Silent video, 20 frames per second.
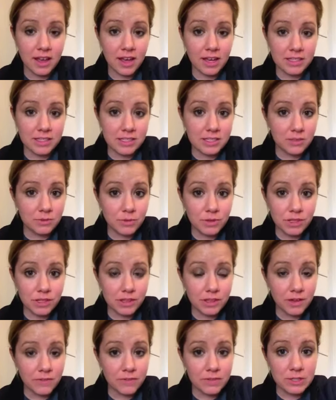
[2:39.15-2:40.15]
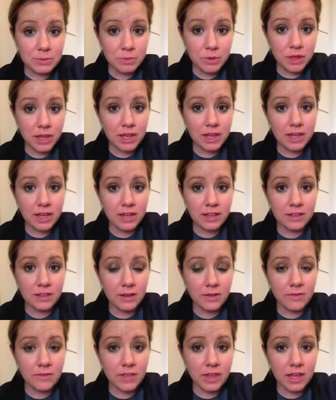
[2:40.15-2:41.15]
I still really love this plan. I
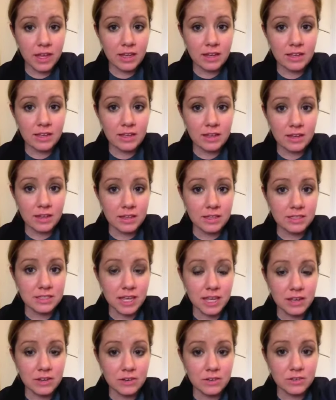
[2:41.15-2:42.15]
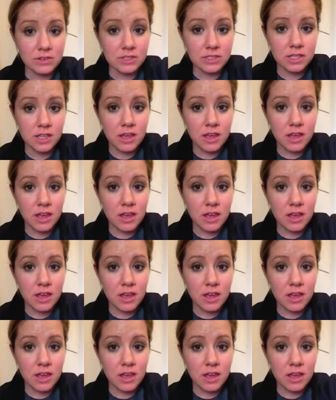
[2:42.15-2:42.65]
love that the containers